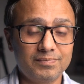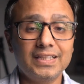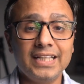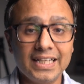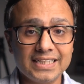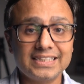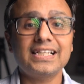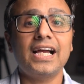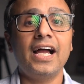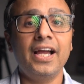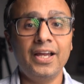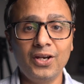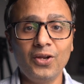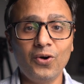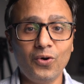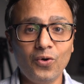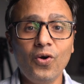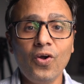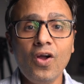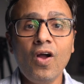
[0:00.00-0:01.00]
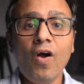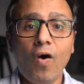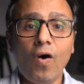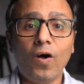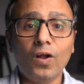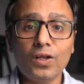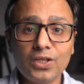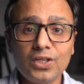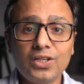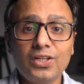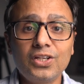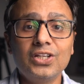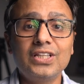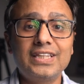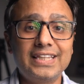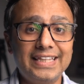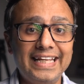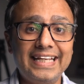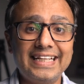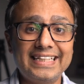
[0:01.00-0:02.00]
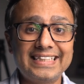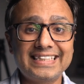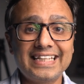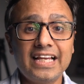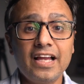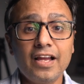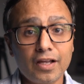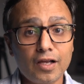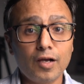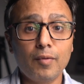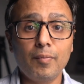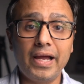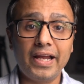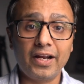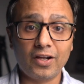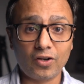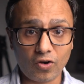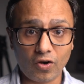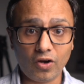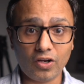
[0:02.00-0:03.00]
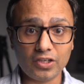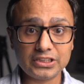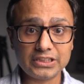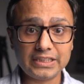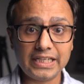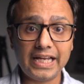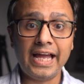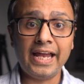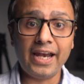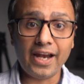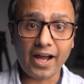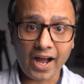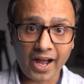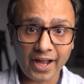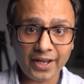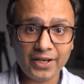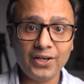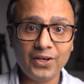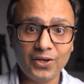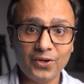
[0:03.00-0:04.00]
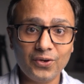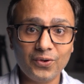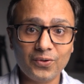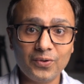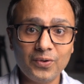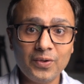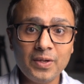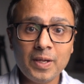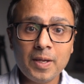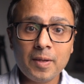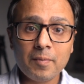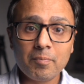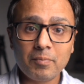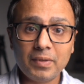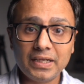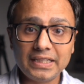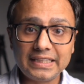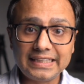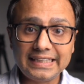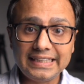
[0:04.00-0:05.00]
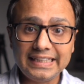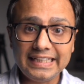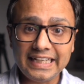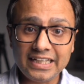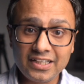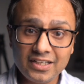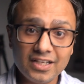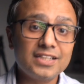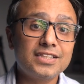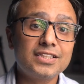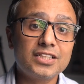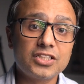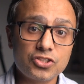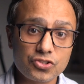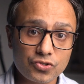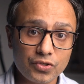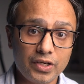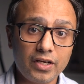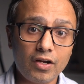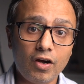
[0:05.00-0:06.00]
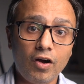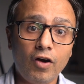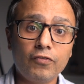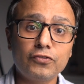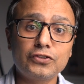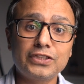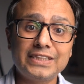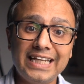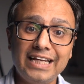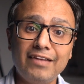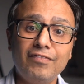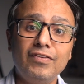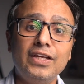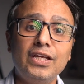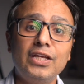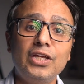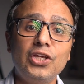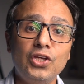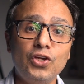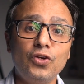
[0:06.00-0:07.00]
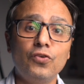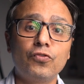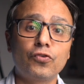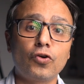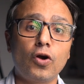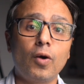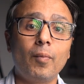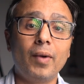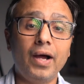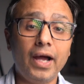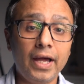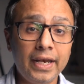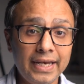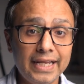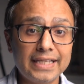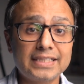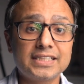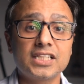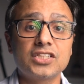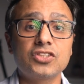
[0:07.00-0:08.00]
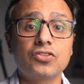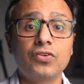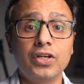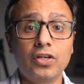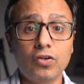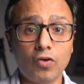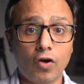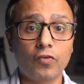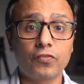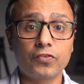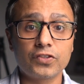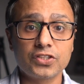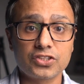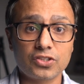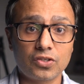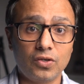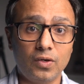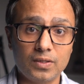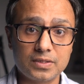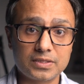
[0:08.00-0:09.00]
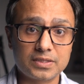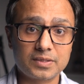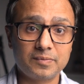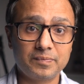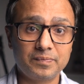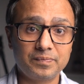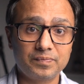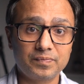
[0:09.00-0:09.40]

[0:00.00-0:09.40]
Yes, I know, all good things come at a cost, and I know, but it does the trick of saving you from unnecessary conference calls.